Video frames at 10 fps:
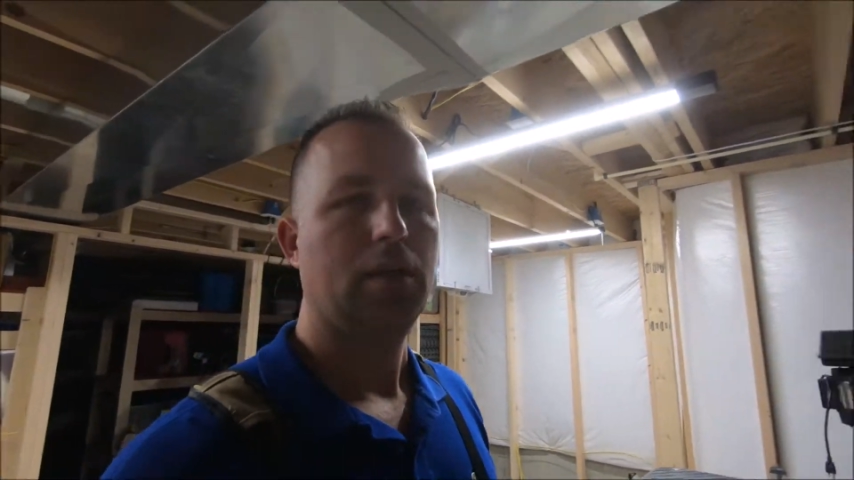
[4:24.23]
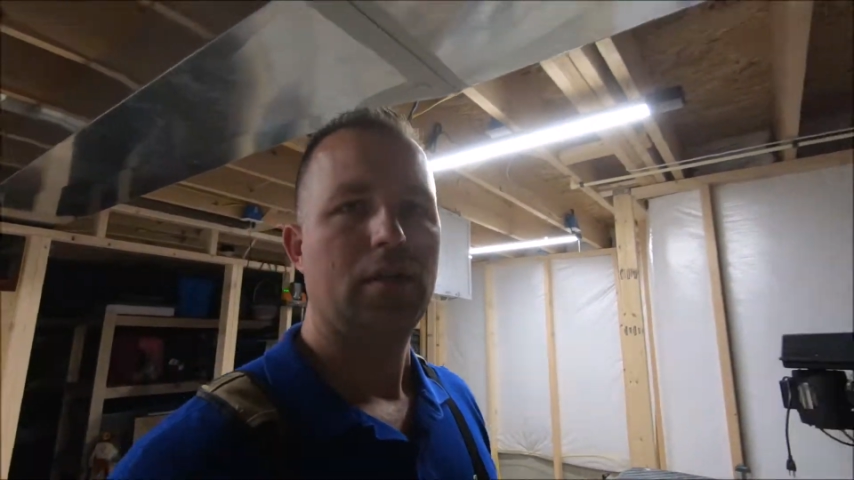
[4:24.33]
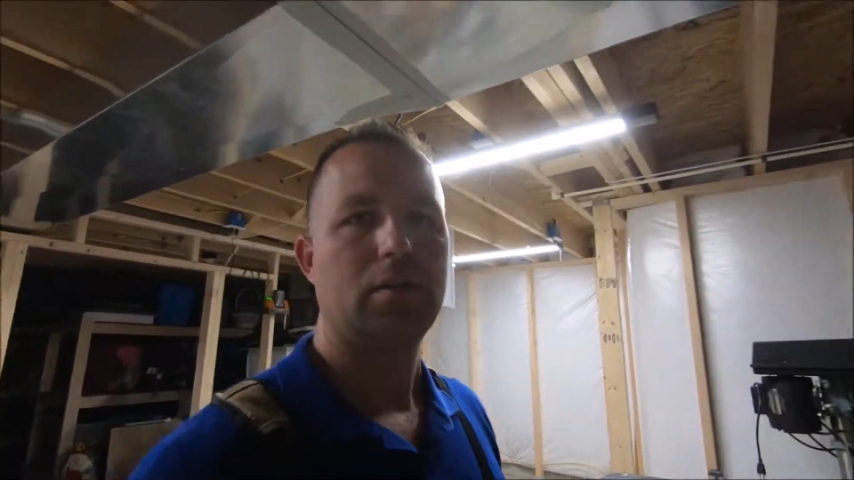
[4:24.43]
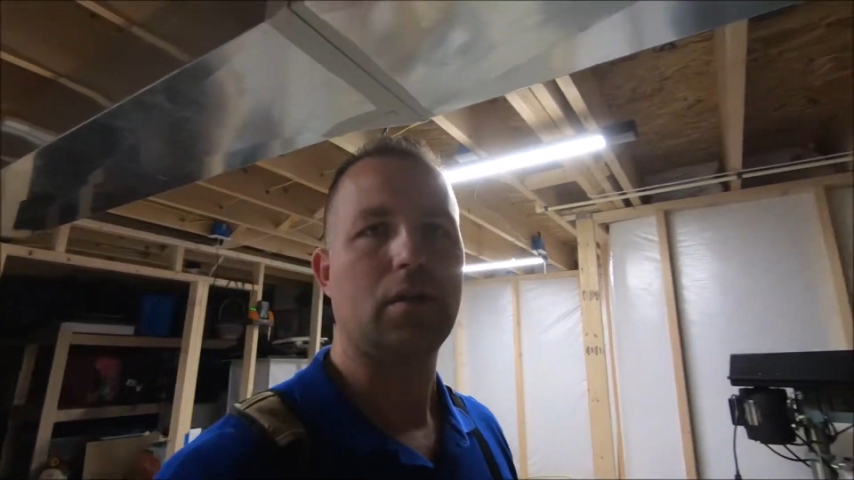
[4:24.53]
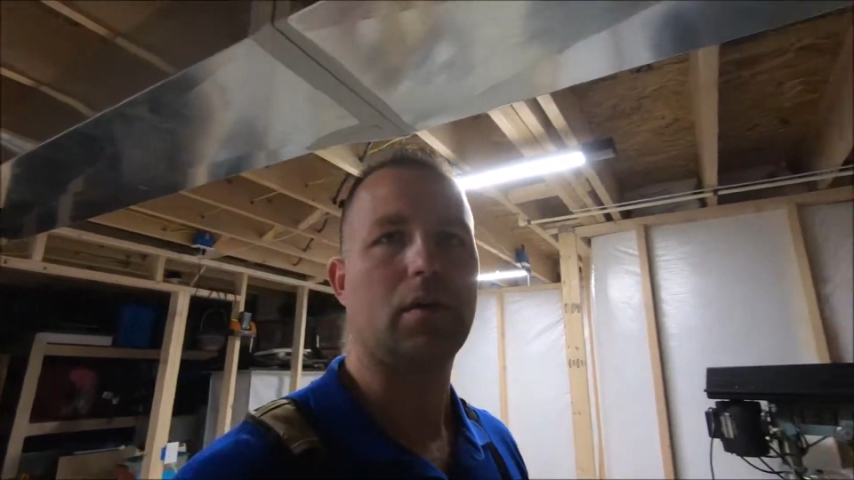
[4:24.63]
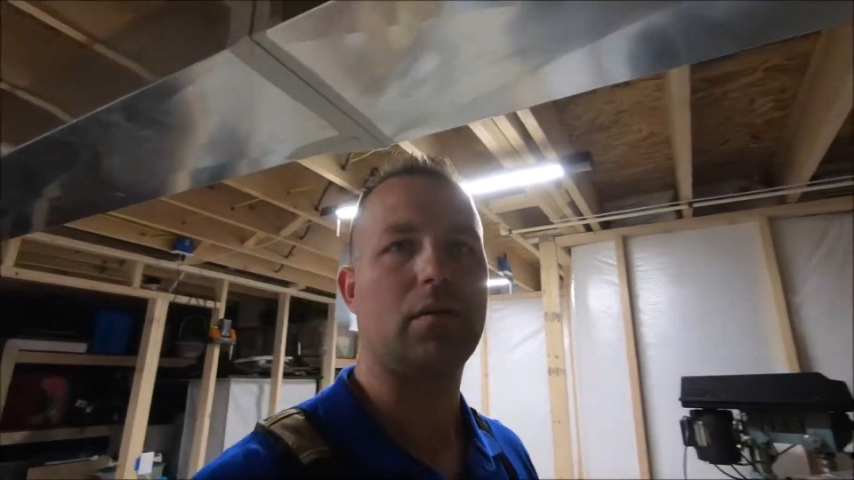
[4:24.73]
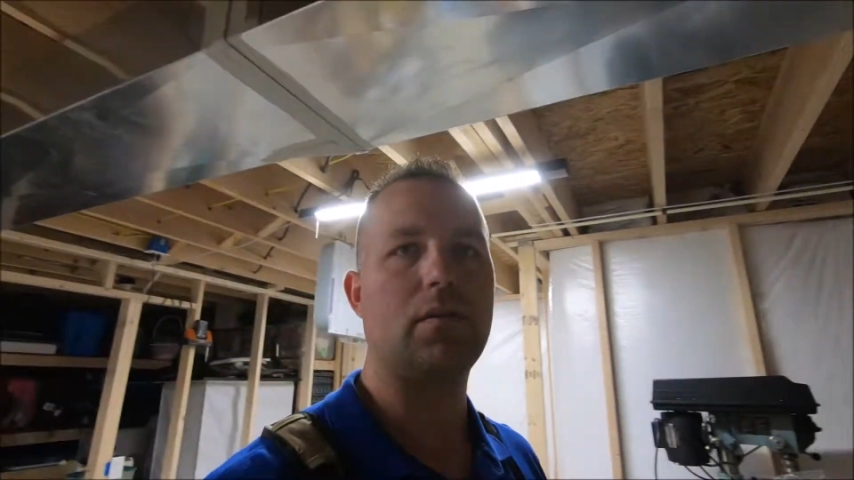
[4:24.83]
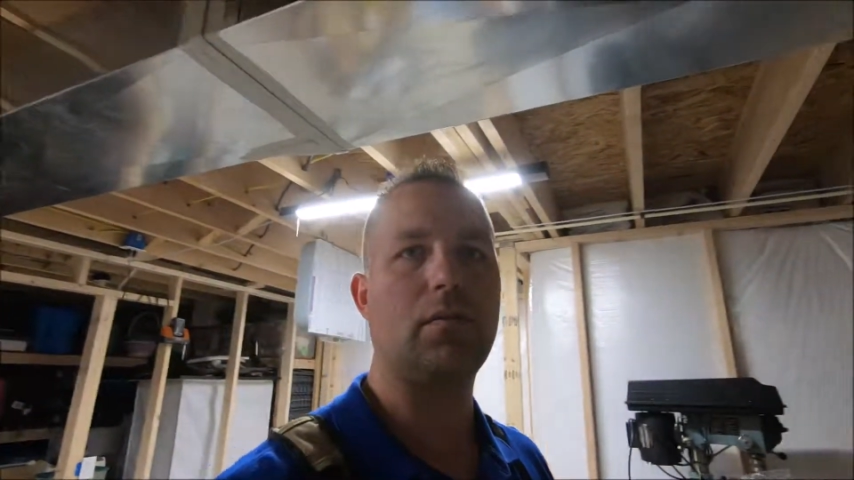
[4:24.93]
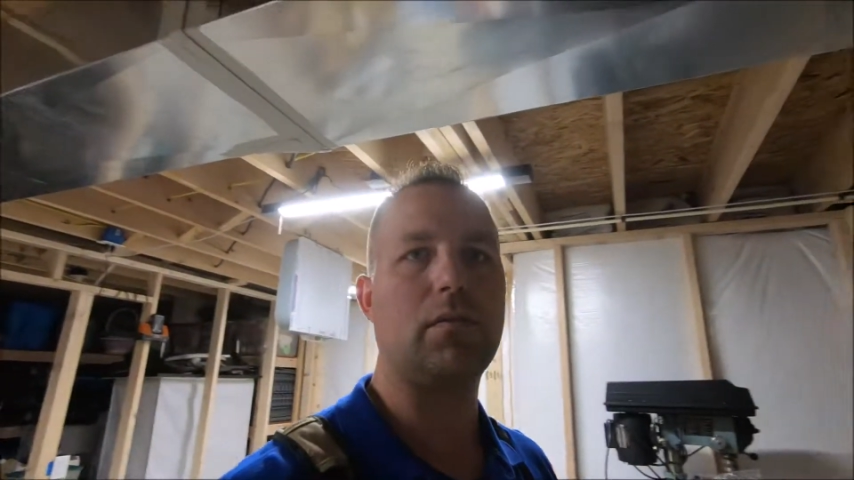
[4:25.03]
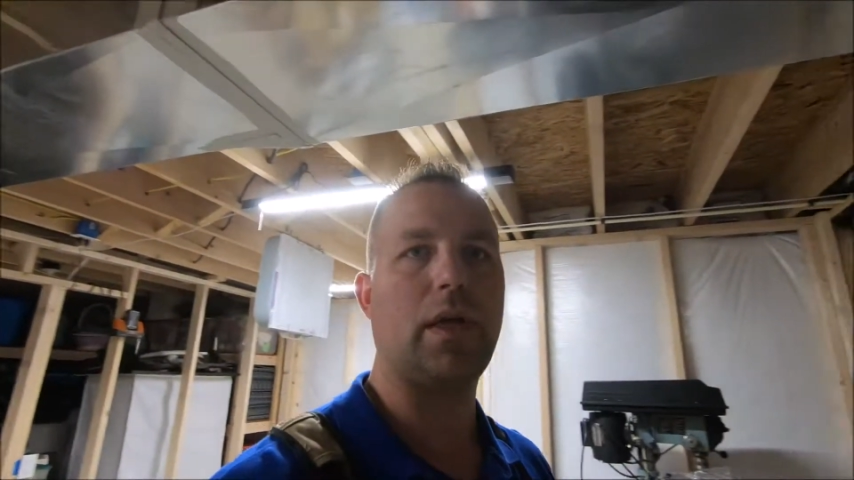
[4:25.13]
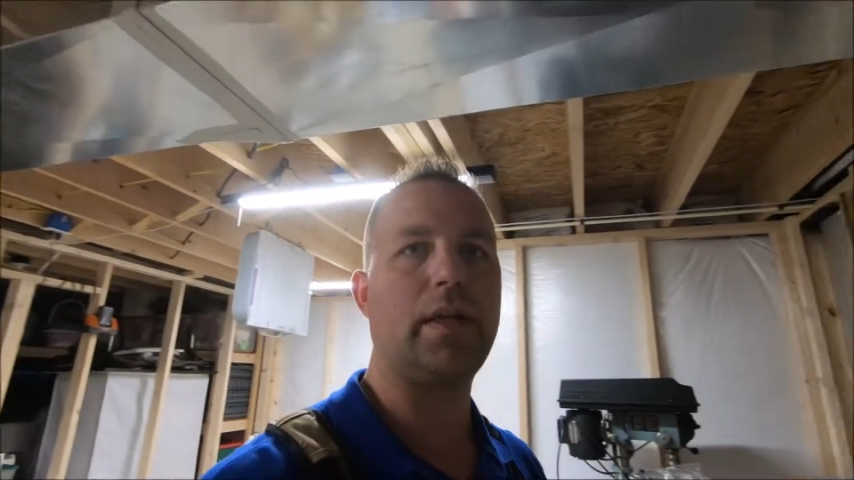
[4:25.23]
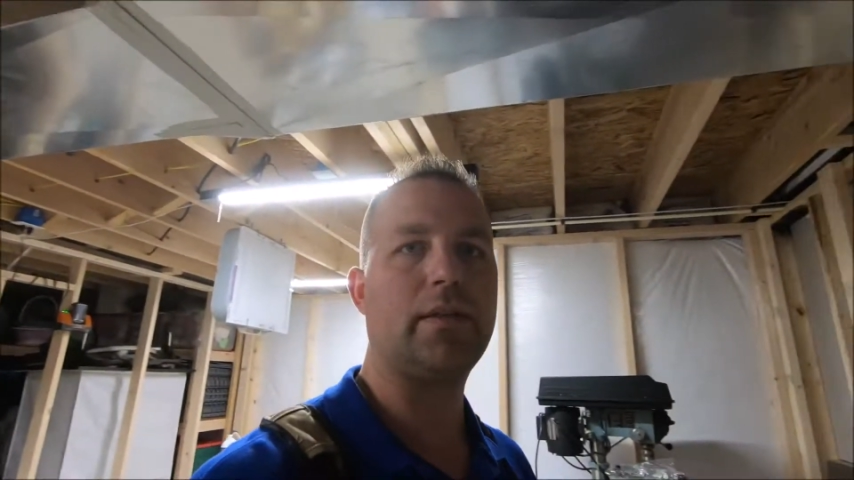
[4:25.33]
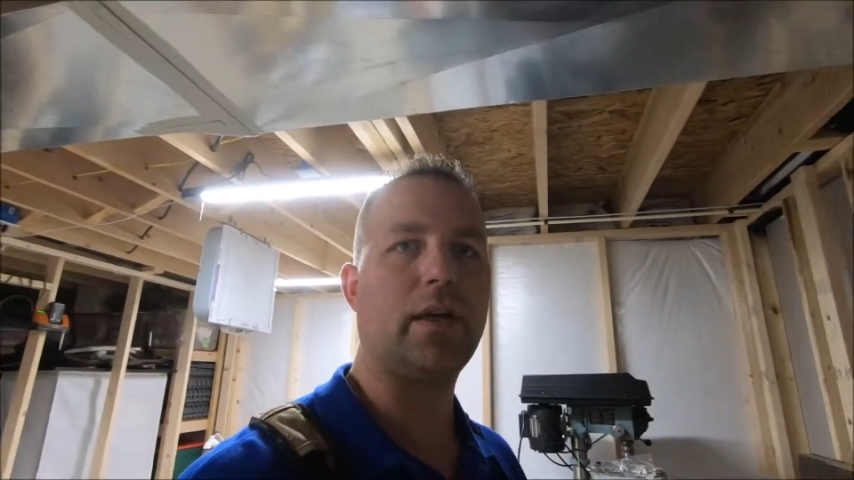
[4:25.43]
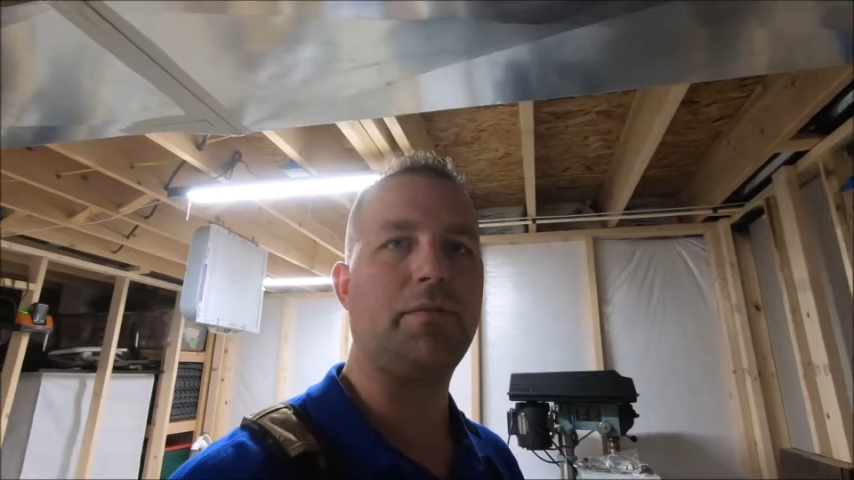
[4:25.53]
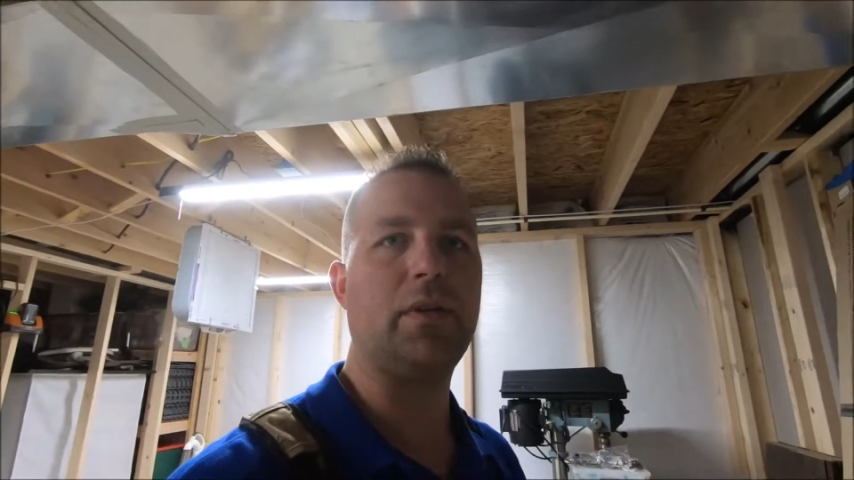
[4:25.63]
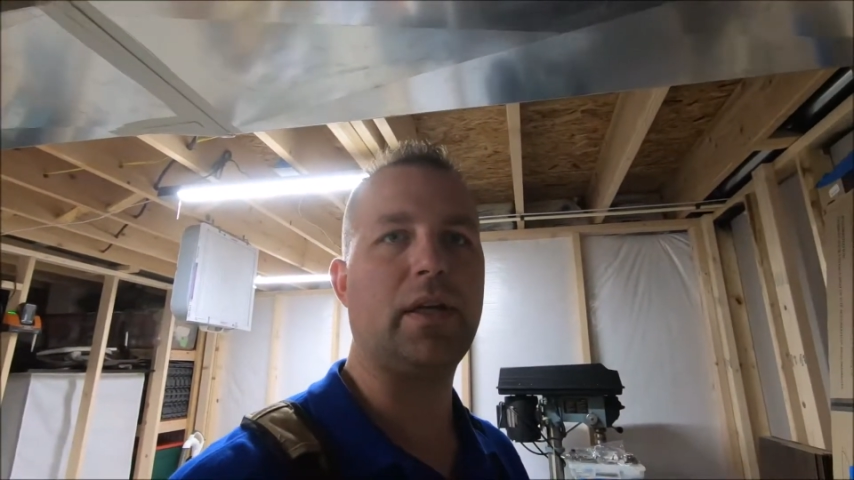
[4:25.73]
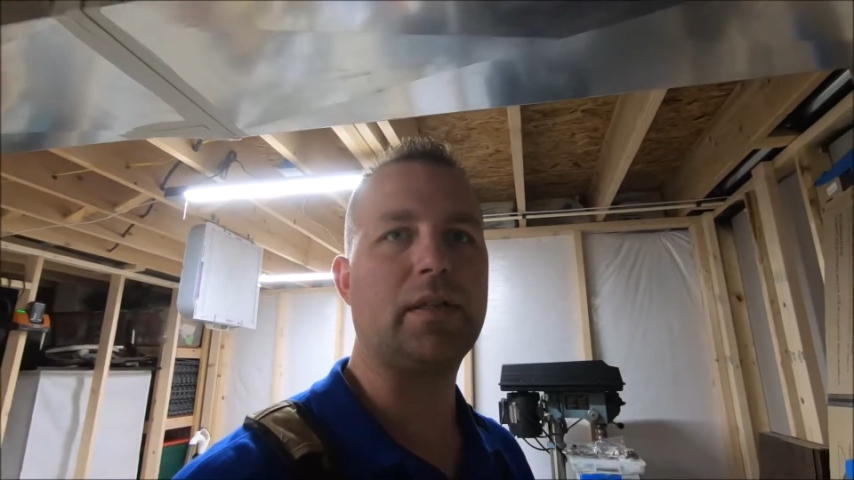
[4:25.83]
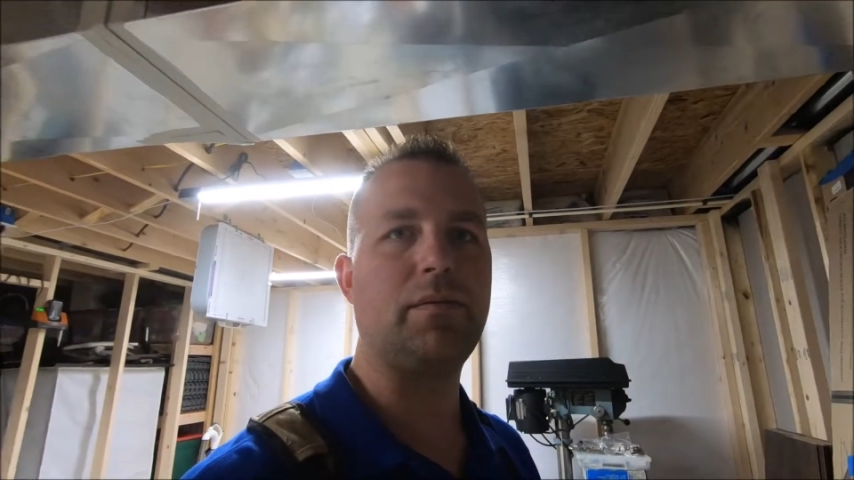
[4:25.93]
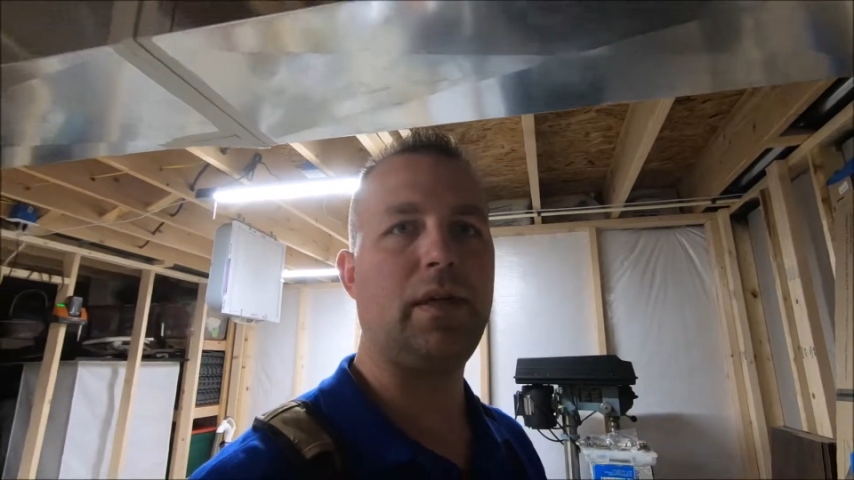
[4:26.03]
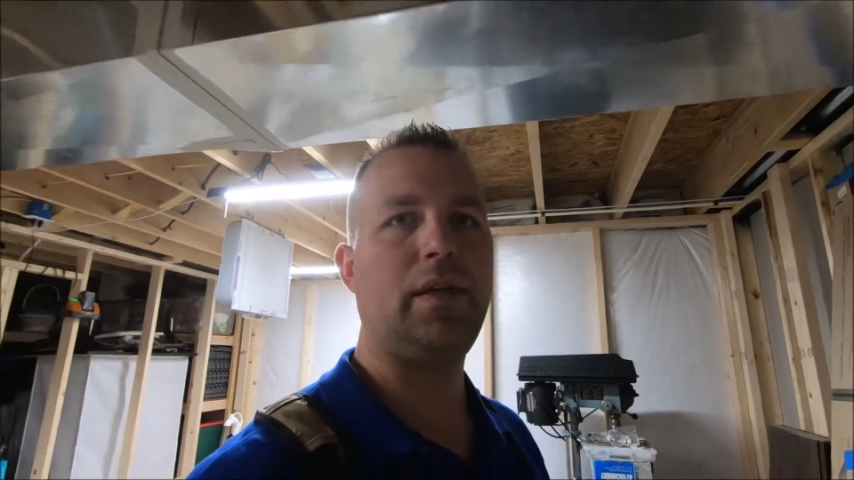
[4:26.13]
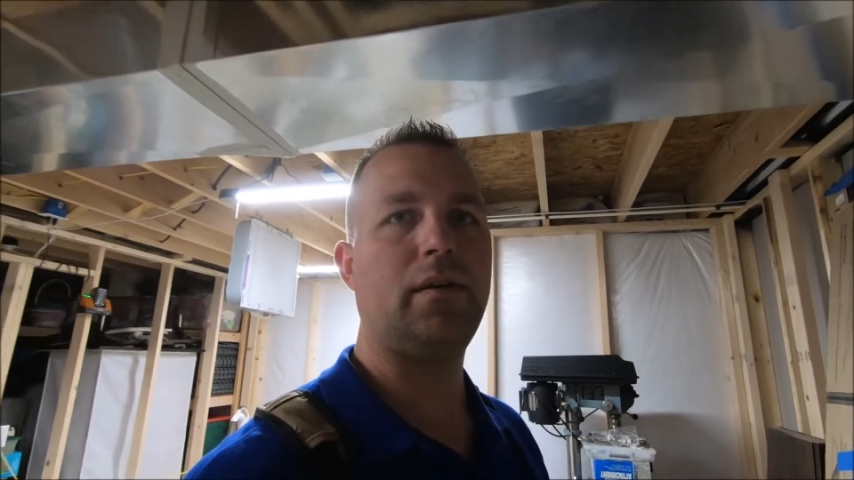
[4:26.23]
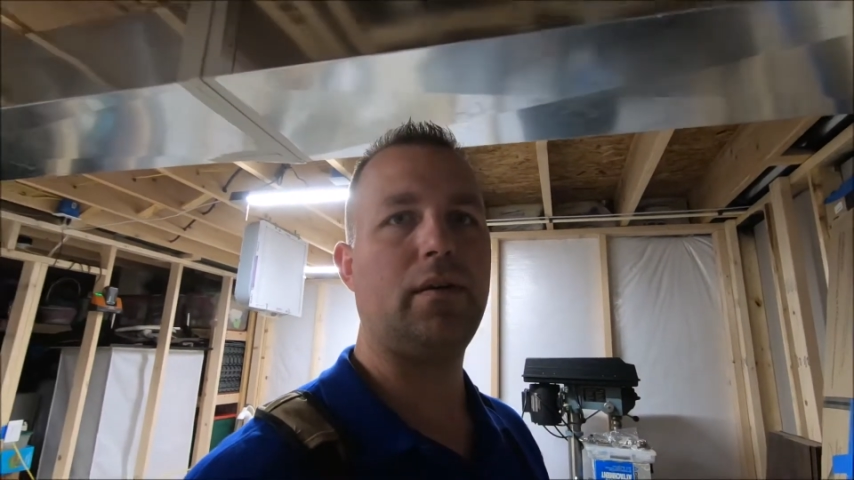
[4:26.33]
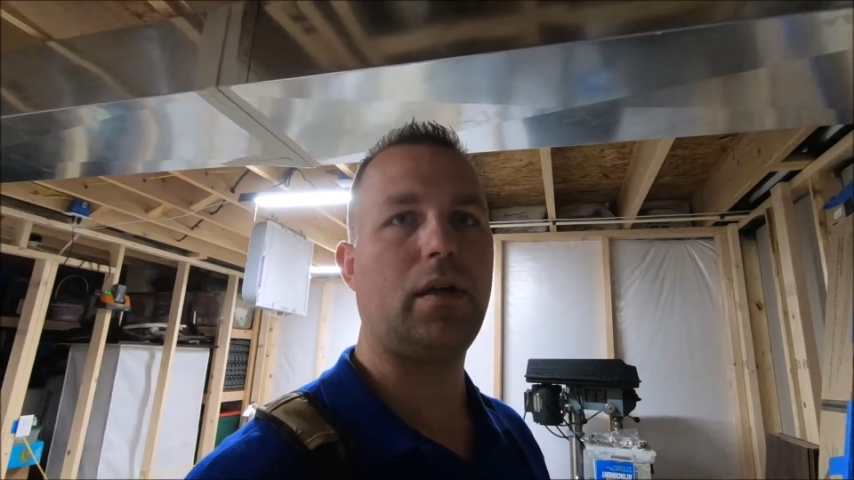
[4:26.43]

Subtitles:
So hang tight for the next video,